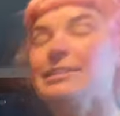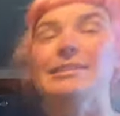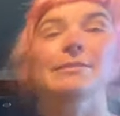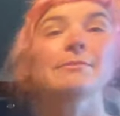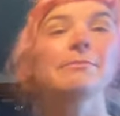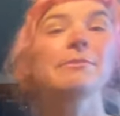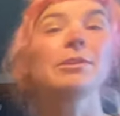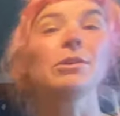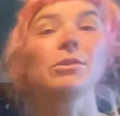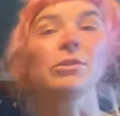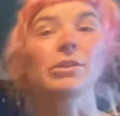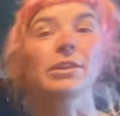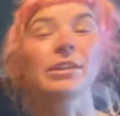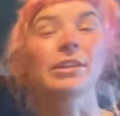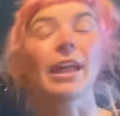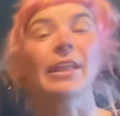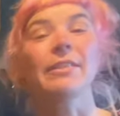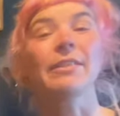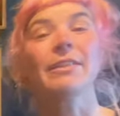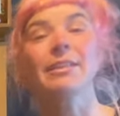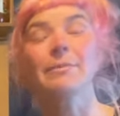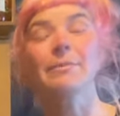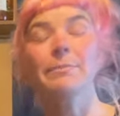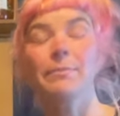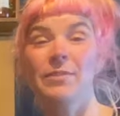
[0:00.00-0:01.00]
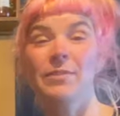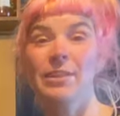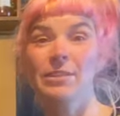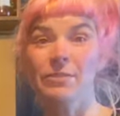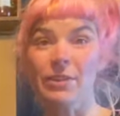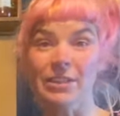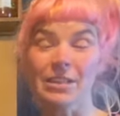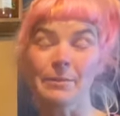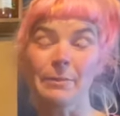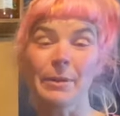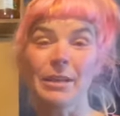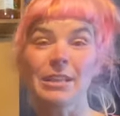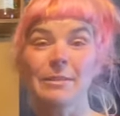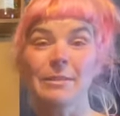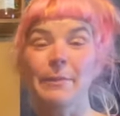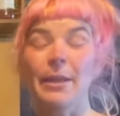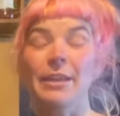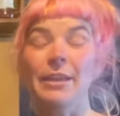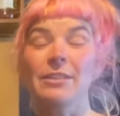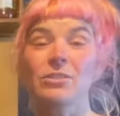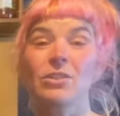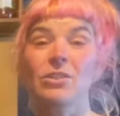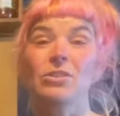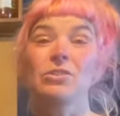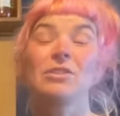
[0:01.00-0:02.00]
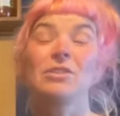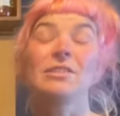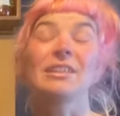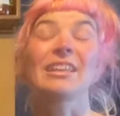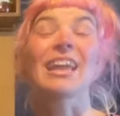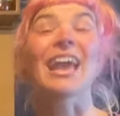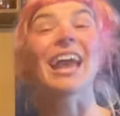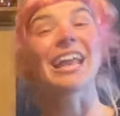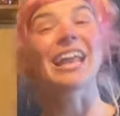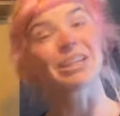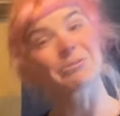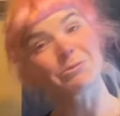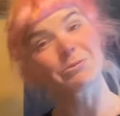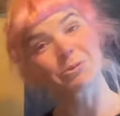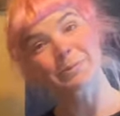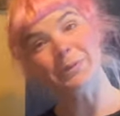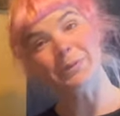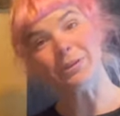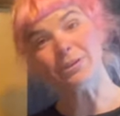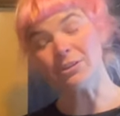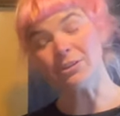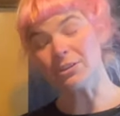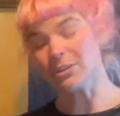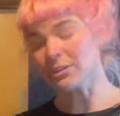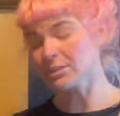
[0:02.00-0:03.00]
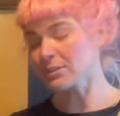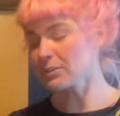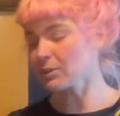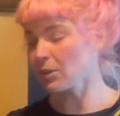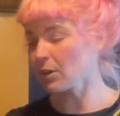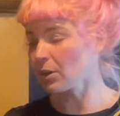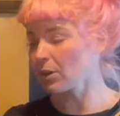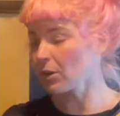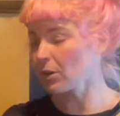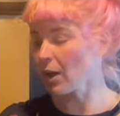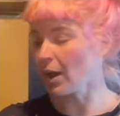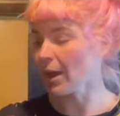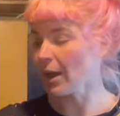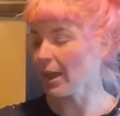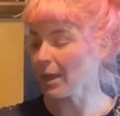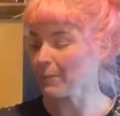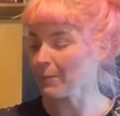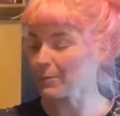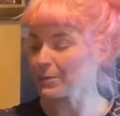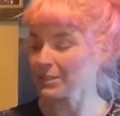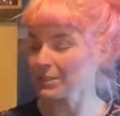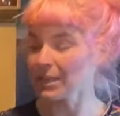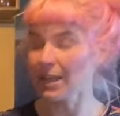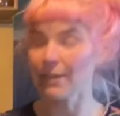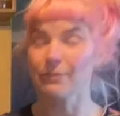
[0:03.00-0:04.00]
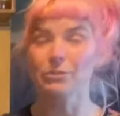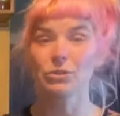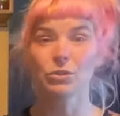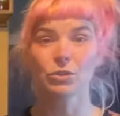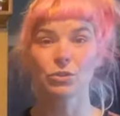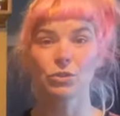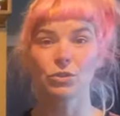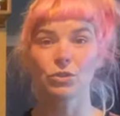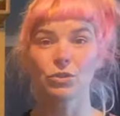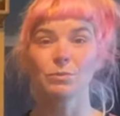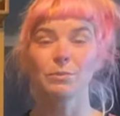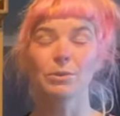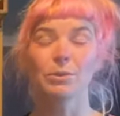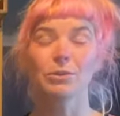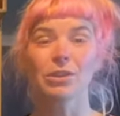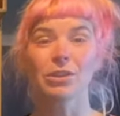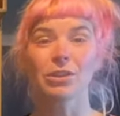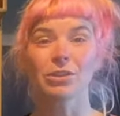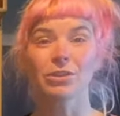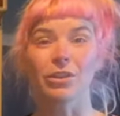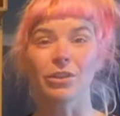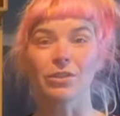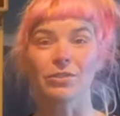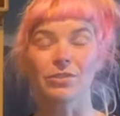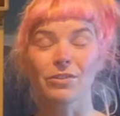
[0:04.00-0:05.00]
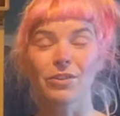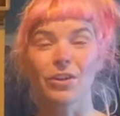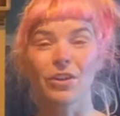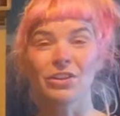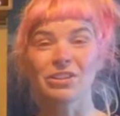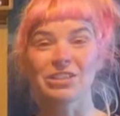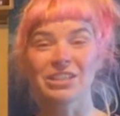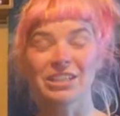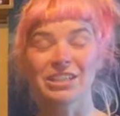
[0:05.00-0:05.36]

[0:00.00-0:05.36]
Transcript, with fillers: some milk, and this, this recipe is based on using animal milk. So I happen to have two milking goats, Gertie